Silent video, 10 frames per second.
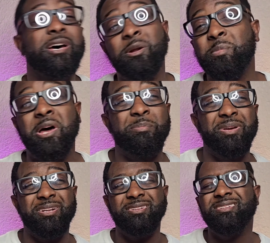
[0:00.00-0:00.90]
out I might have
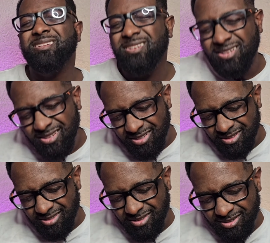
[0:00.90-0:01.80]
been a
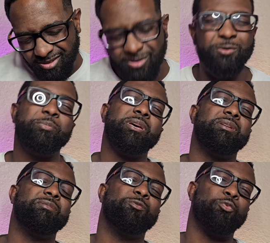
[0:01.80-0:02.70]
little
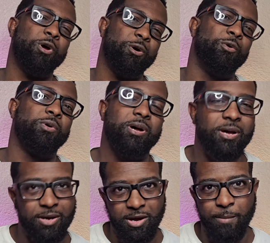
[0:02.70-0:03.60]
bit wrong
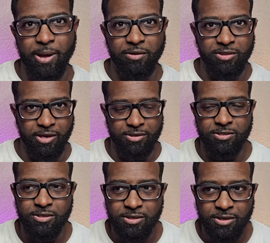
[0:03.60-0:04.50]
about
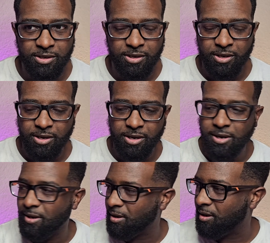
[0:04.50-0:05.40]
that.
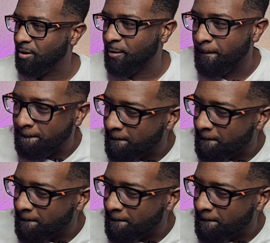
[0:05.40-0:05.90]
Yeah,